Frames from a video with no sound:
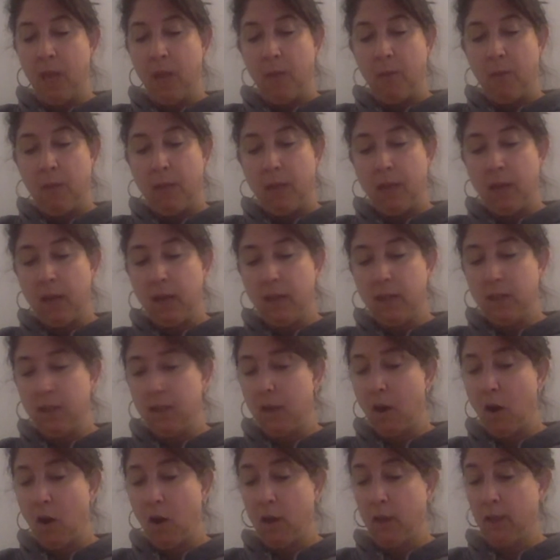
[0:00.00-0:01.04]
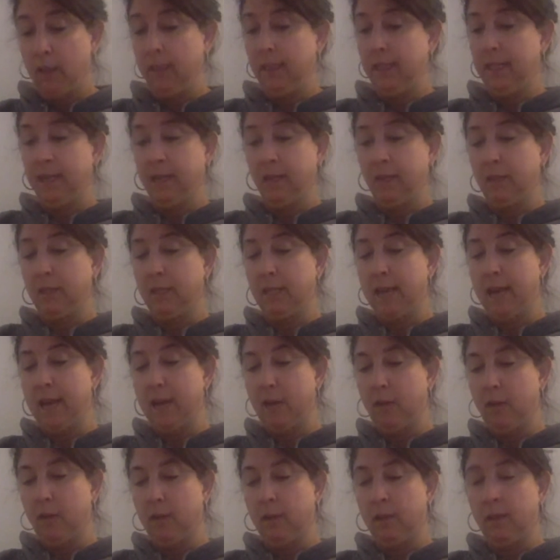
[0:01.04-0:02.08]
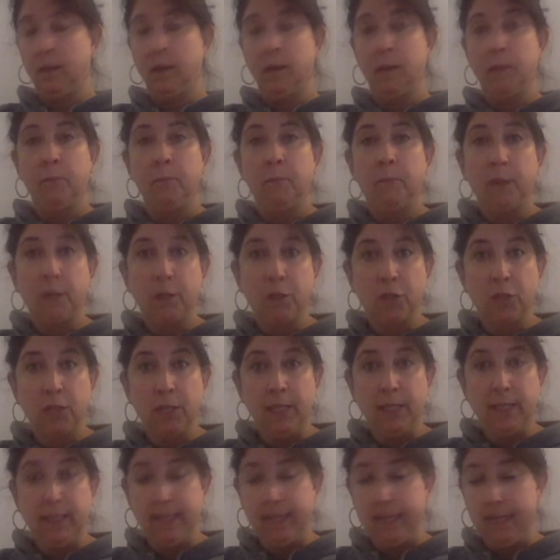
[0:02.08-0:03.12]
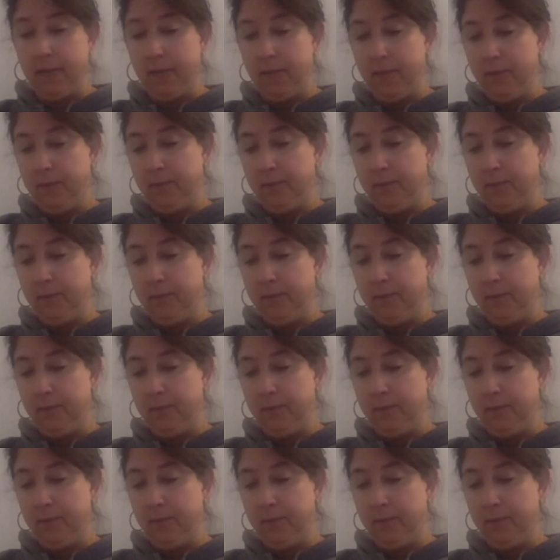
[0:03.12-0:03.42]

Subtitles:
My cousin hardly dared to tackle it, but she did.